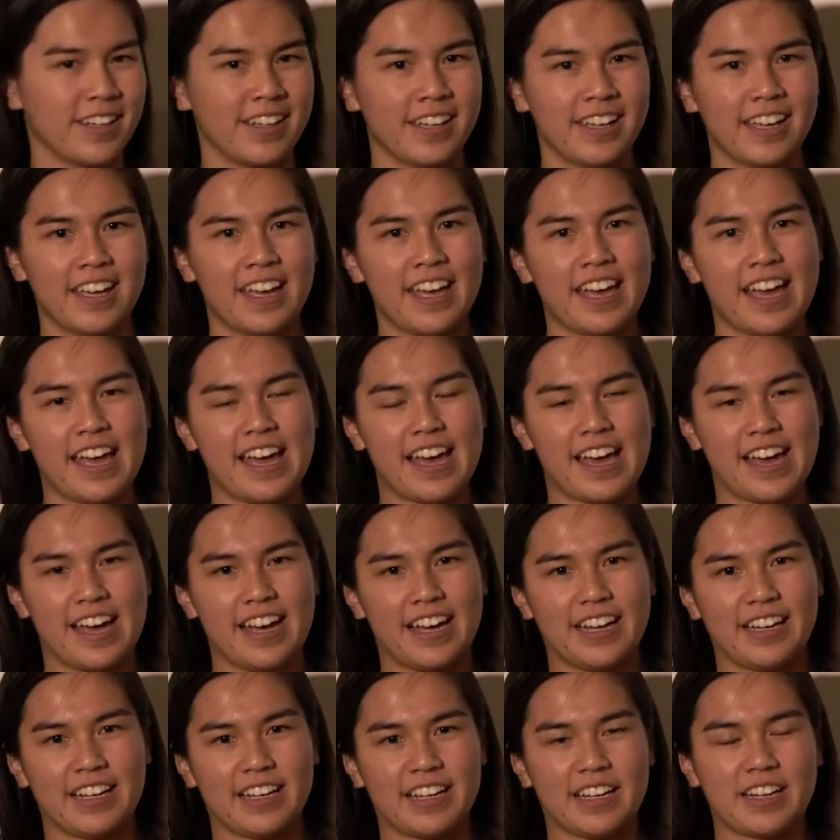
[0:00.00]
Yeah.
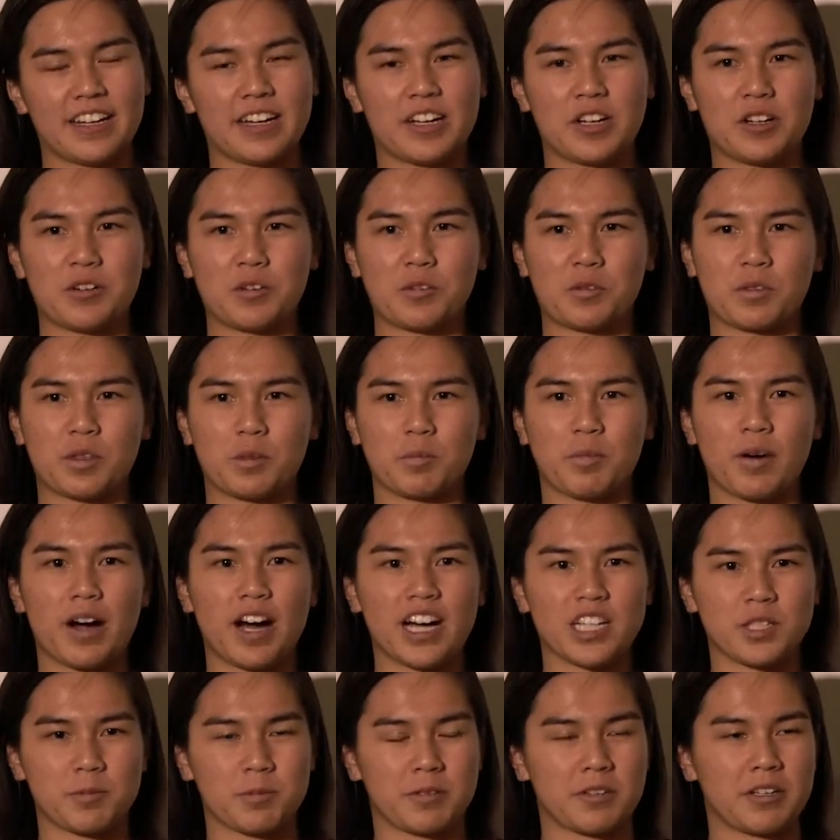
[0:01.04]
And you know the
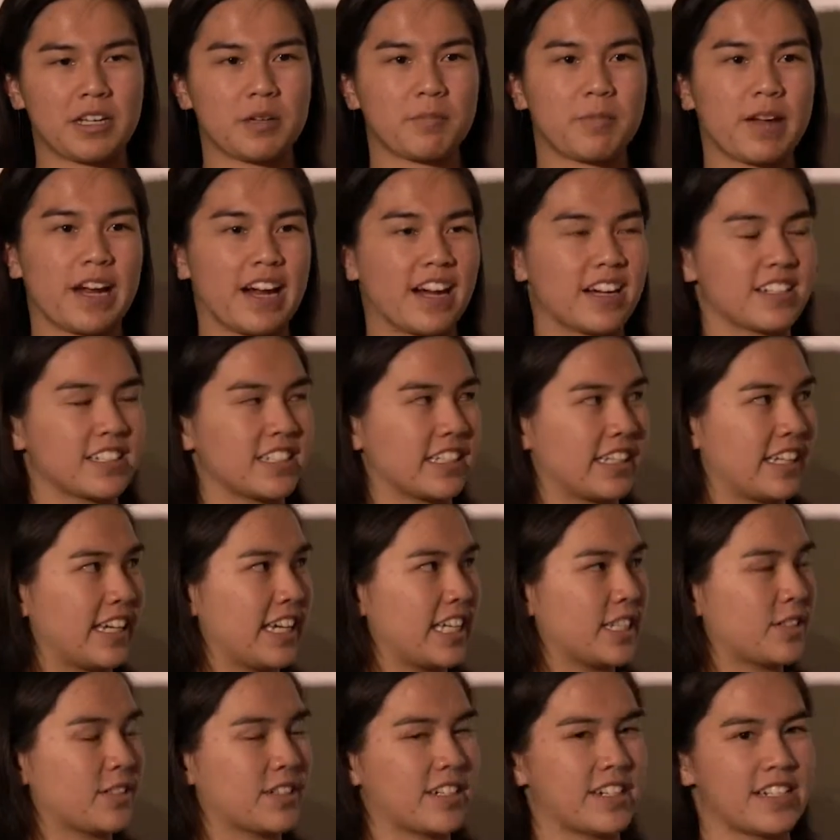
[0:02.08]
bond between parents and
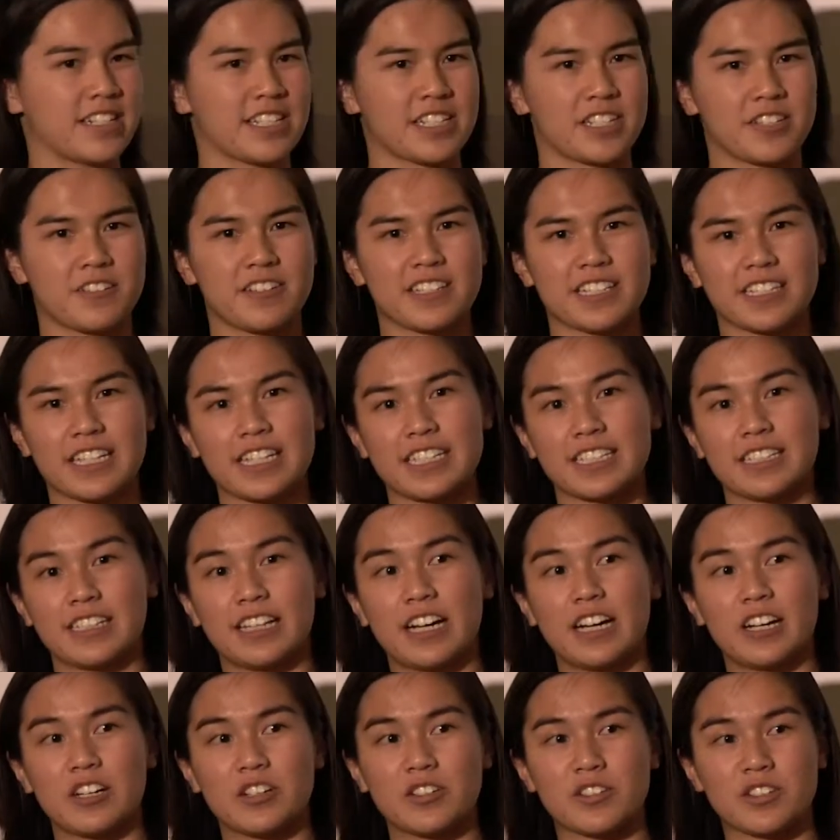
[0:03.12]
kids because U.S. Kids
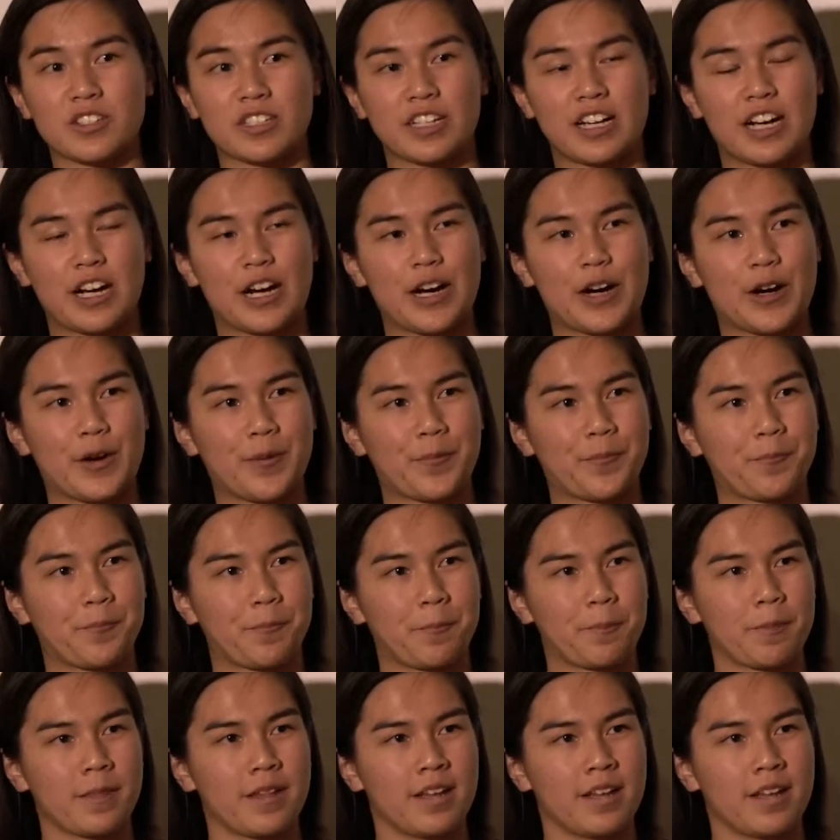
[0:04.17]
allows um,